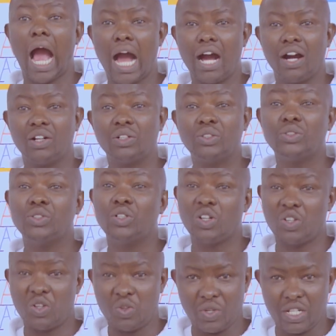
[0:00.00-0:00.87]

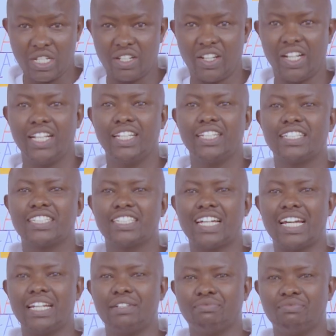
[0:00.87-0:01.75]
How do we tell
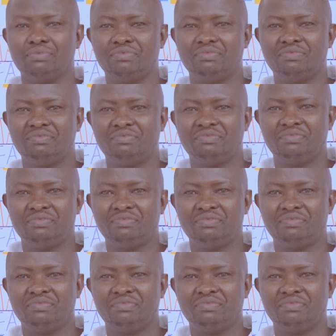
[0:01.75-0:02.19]
time?